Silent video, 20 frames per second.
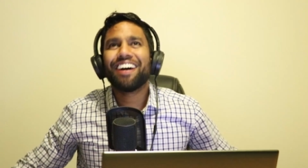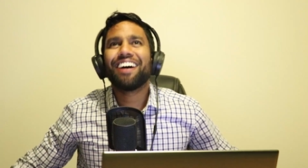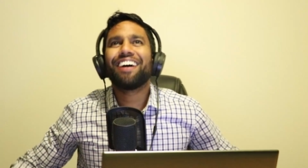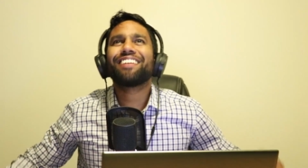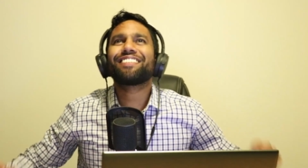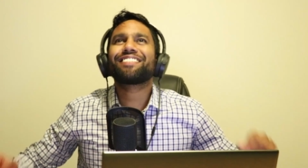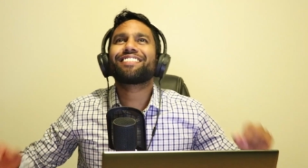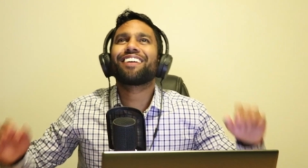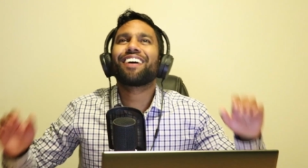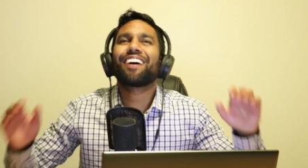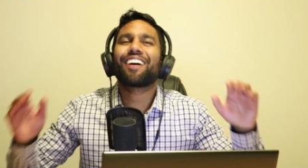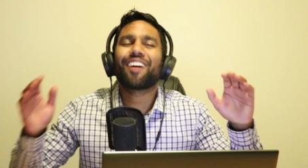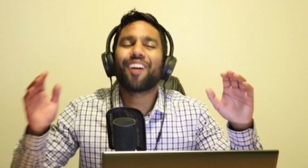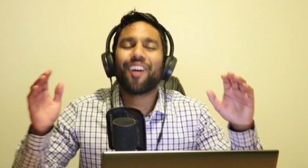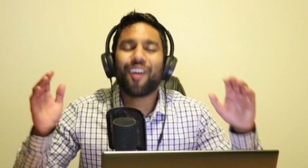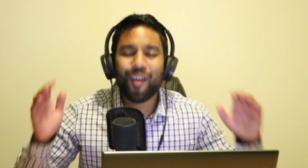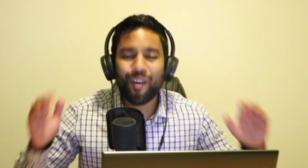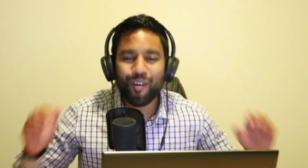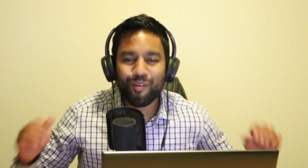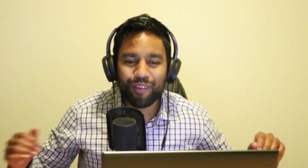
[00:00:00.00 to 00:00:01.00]
It's like,
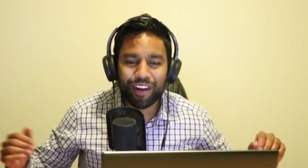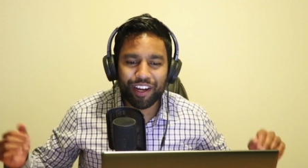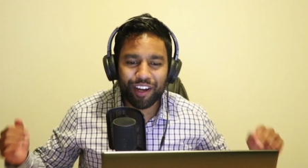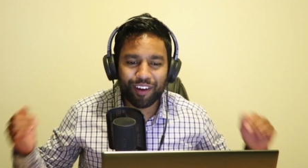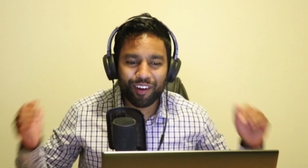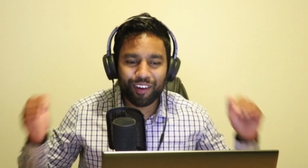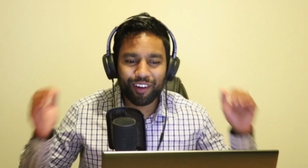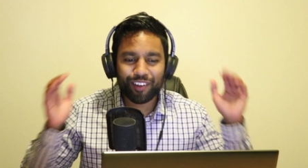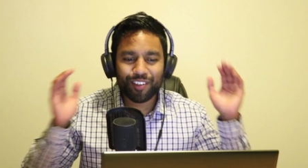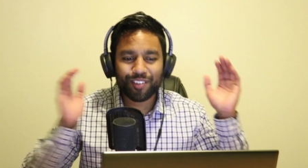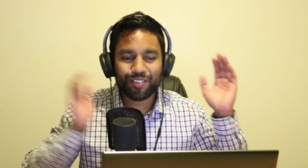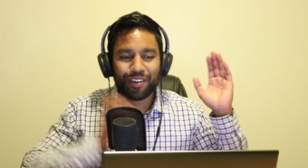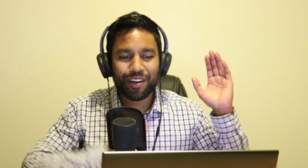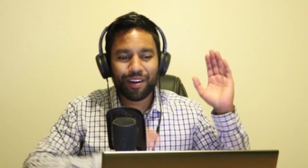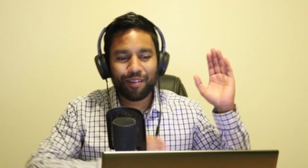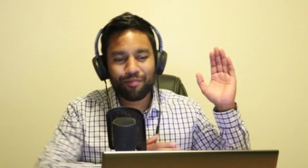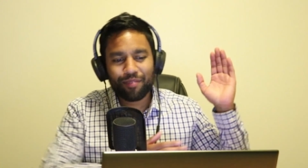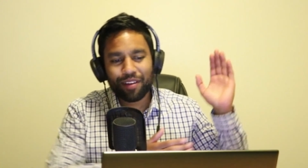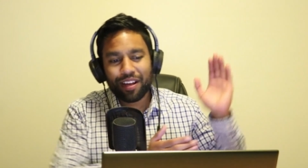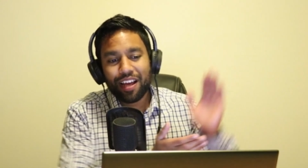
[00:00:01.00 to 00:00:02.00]
oh my God,
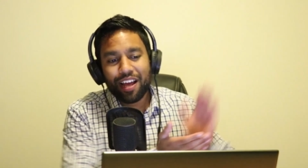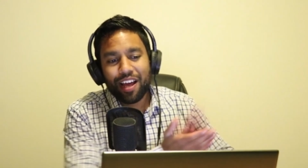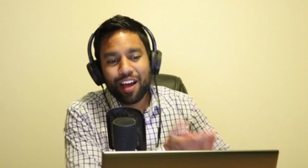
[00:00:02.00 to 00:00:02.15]
Trump.